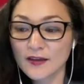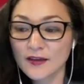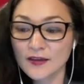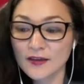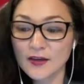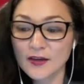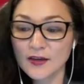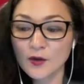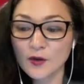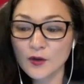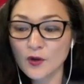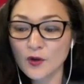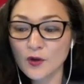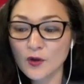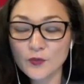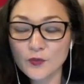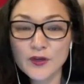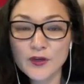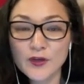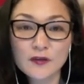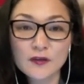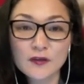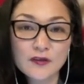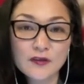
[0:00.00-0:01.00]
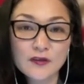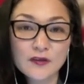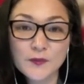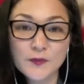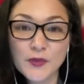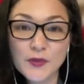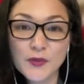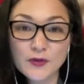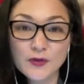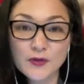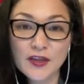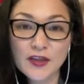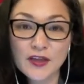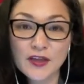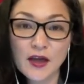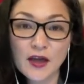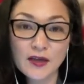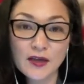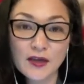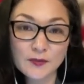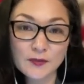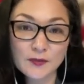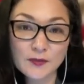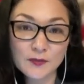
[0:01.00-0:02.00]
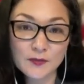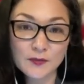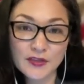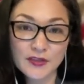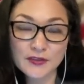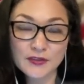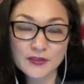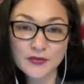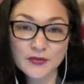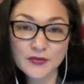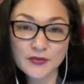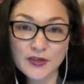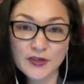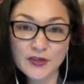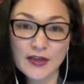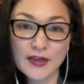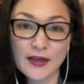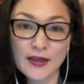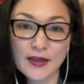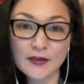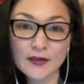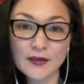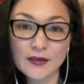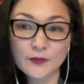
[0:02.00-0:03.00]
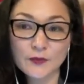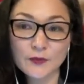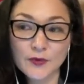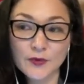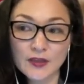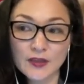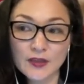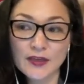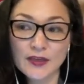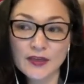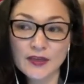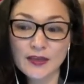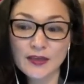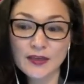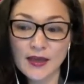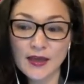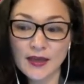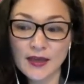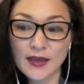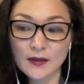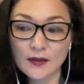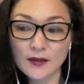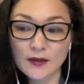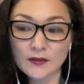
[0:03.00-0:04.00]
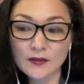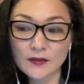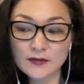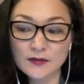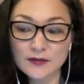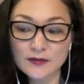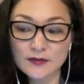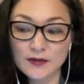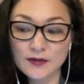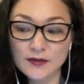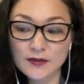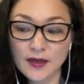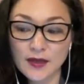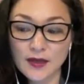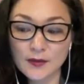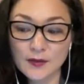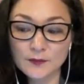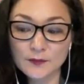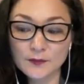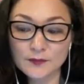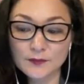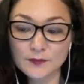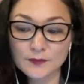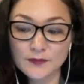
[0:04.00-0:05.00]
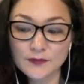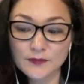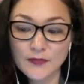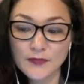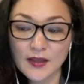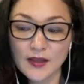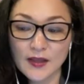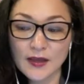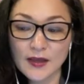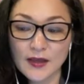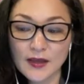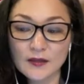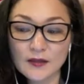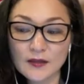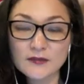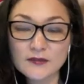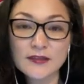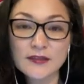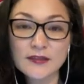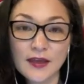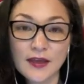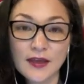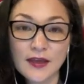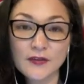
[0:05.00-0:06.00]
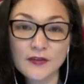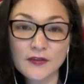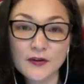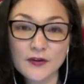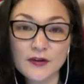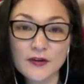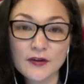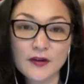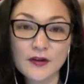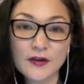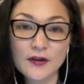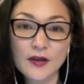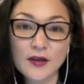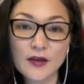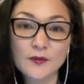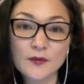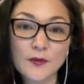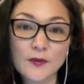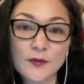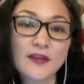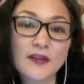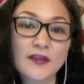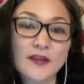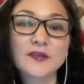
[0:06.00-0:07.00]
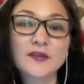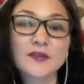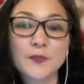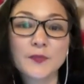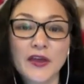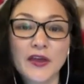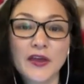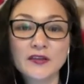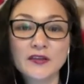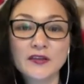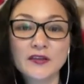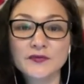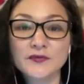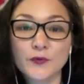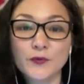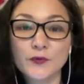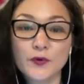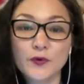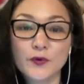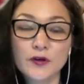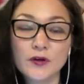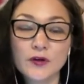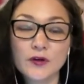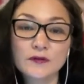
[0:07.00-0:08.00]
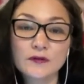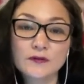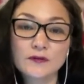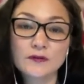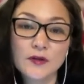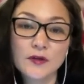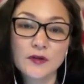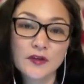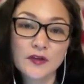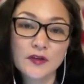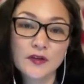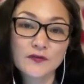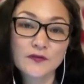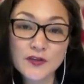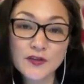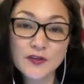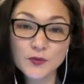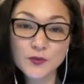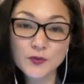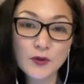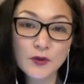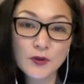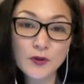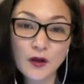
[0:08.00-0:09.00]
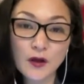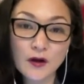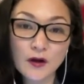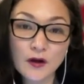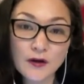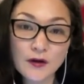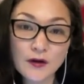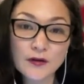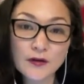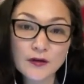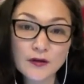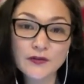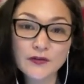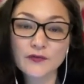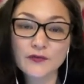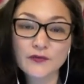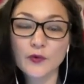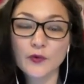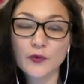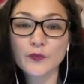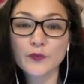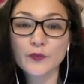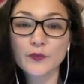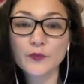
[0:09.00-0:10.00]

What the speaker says: a real community hub in Trinidad, and really held together a space for visual art, for